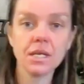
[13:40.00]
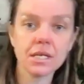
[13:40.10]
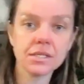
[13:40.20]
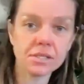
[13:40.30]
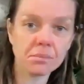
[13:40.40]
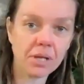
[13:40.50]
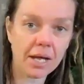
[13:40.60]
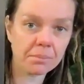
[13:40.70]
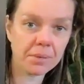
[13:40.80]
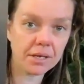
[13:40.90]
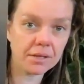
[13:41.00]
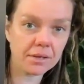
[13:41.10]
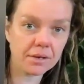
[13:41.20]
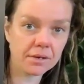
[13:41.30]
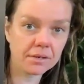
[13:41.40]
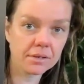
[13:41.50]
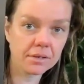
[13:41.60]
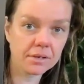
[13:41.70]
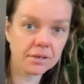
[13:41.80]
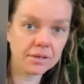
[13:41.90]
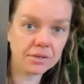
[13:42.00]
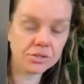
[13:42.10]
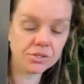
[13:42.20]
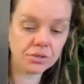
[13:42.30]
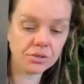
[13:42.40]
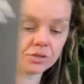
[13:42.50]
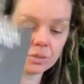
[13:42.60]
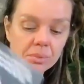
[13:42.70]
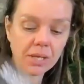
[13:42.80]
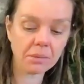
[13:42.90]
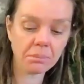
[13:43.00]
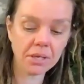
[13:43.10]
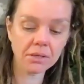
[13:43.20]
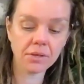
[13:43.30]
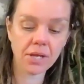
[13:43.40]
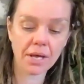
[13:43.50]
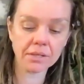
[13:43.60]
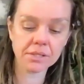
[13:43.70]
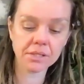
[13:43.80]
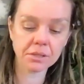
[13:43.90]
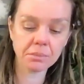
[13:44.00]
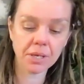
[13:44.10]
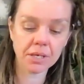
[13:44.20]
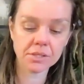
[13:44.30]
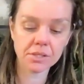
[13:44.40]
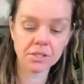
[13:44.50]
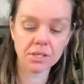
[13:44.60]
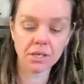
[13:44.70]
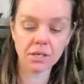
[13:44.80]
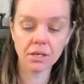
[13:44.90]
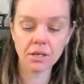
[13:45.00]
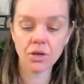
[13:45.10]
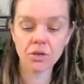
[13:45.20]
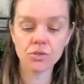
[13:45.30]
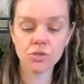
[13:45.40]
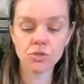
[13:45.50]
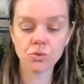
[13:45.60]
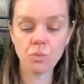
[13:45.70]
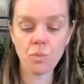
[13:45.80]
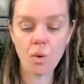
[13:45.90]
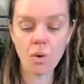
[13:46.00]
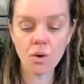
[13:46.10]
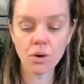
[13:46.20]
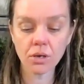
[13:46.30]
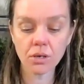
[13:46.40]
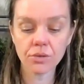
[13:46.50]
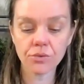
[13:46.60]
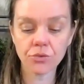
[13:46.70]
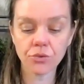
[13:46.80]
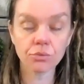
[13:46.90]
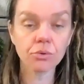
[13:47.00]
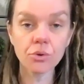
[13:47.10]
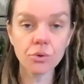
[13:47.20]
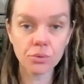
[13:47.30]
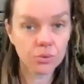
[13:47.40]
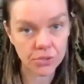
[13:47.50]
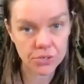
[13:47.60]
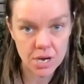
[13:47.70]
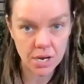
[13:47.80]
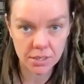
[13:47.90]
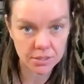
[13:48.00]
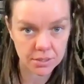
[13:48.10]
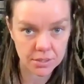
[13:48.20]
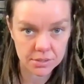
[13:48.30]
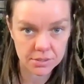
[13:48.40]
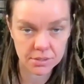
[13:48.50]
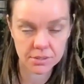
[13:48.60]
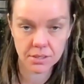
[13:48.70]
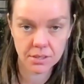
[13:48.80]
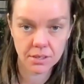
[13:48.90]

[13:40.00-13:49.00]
is the Black Panther. So the Black Panther has the capacity to walk through the darkness,